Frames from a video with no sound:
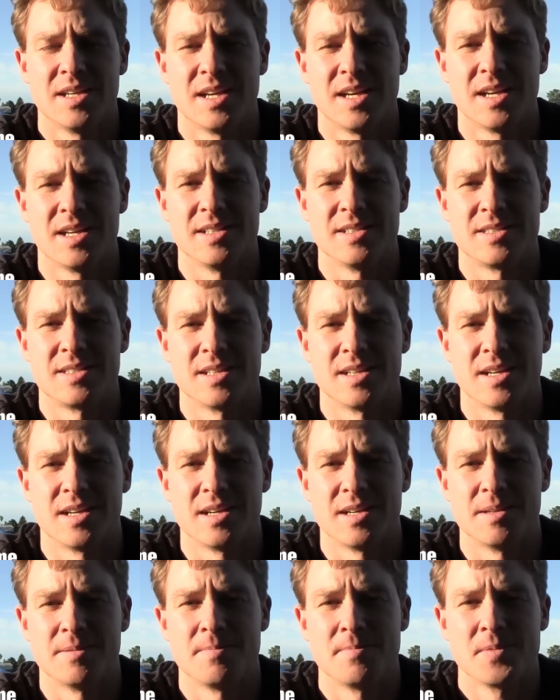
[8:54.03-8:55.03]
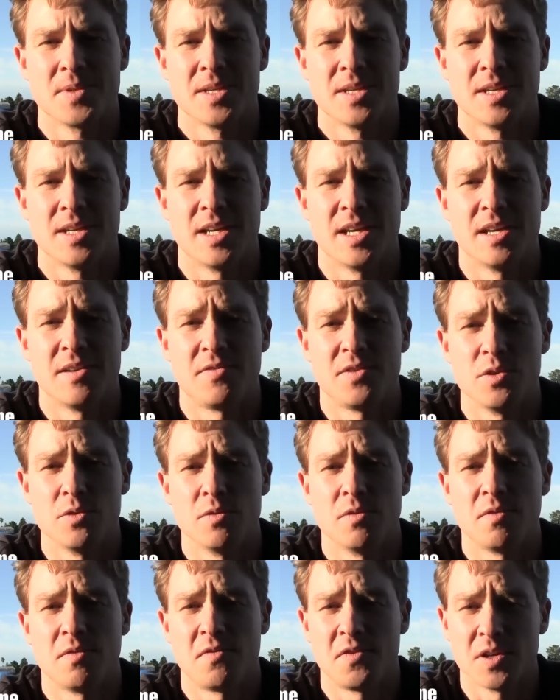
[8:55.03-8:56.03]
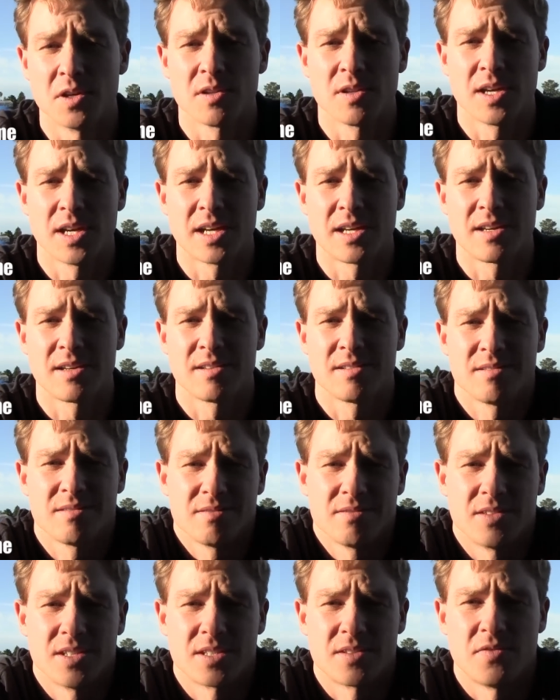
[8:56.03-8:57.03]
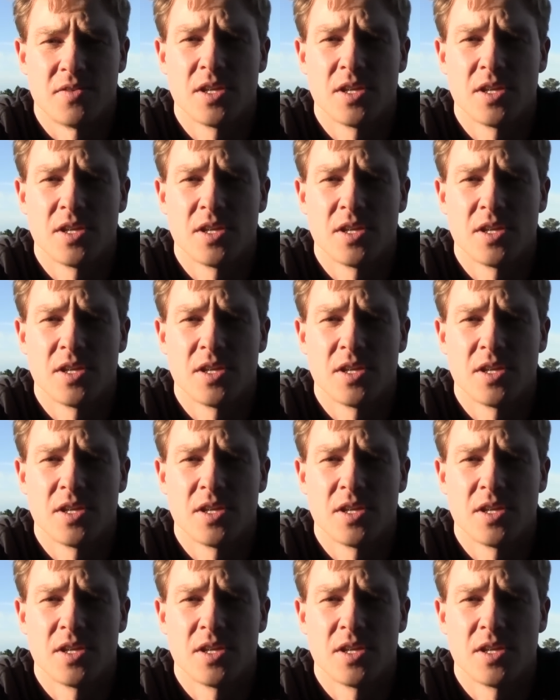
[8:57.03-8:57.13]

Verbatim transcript: And if you feel like this